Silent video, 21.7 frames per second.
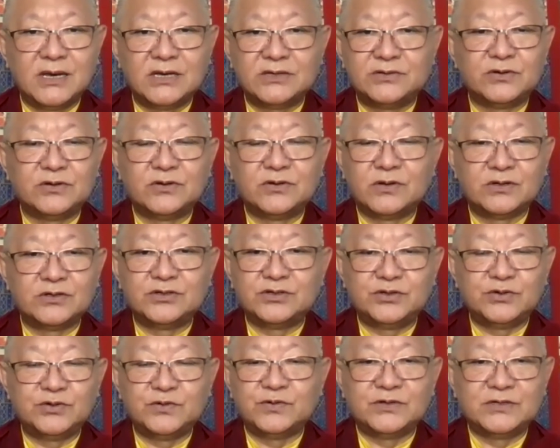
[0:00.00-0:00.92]
I should not
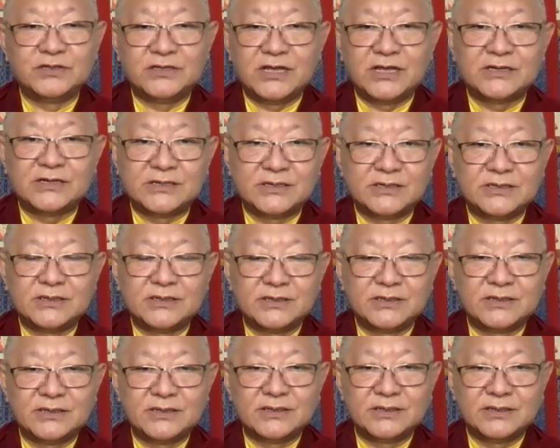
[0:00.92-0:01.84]
choose that
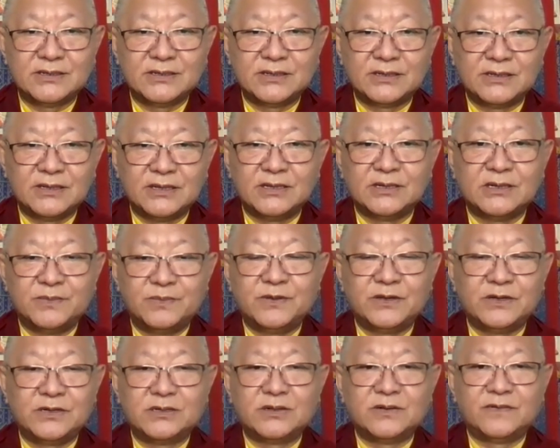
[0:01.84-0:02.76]
little
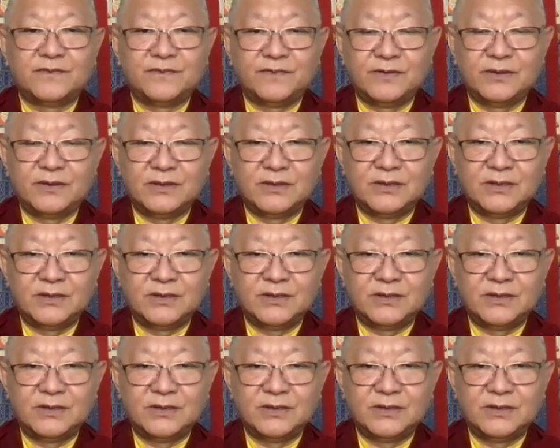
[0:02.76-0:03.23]
bit of,